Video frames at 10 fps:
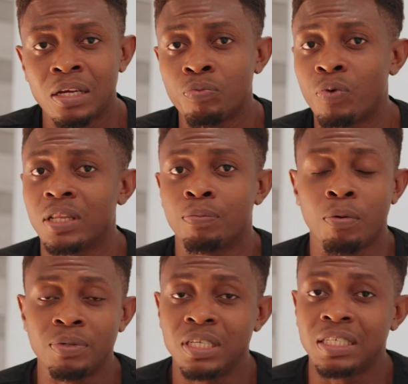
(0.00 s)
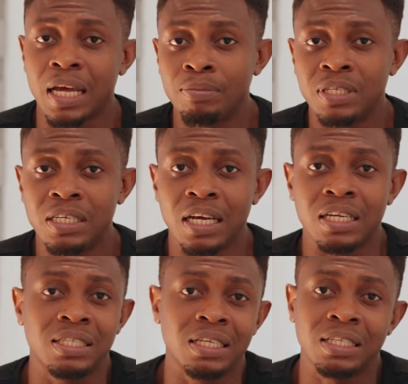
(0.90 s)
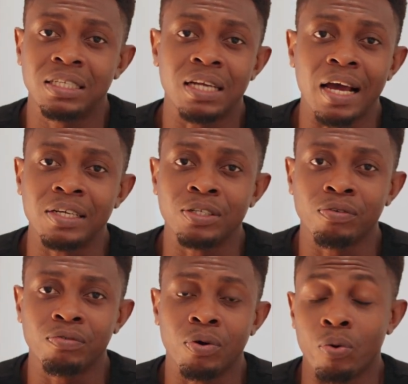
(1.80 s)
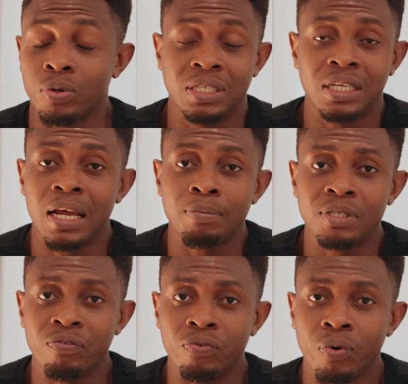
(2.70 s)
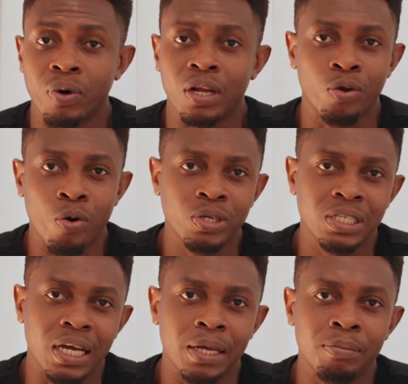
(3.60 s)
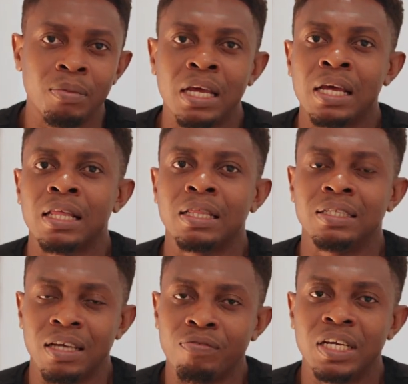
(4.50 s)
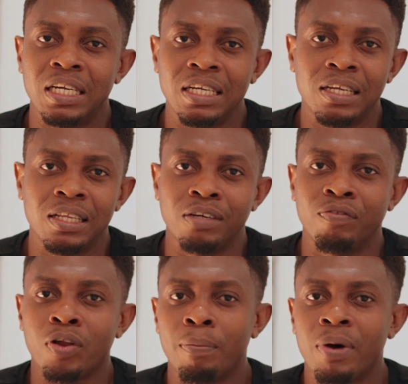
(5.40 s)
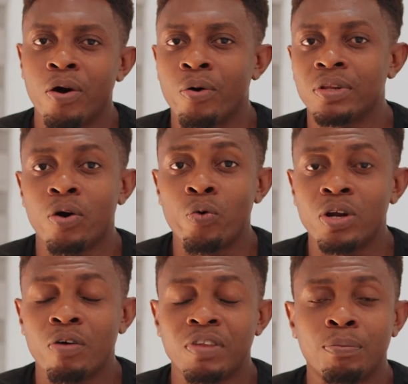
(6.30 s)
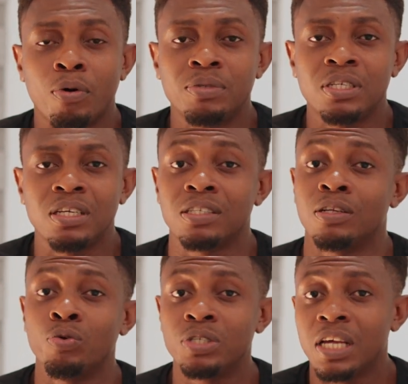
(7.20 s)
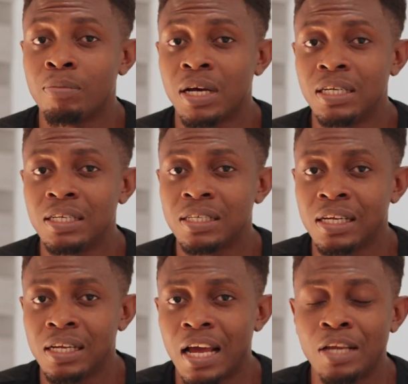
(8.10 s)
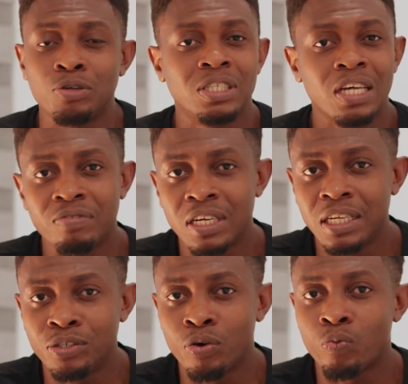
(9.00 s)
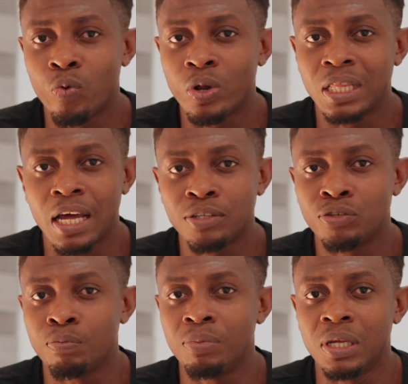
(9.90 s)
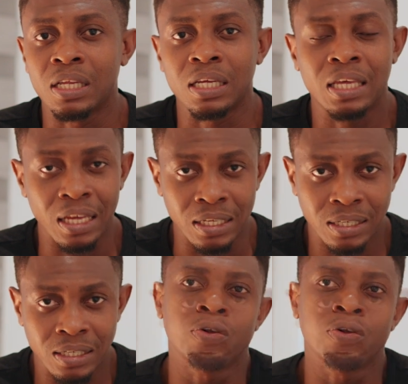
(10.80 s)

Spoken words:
When the property is empty and is sitting idle or sitting empty for a long time, definitely the developer or the owner of that property is losing money, and you definitely don't want that to be the case.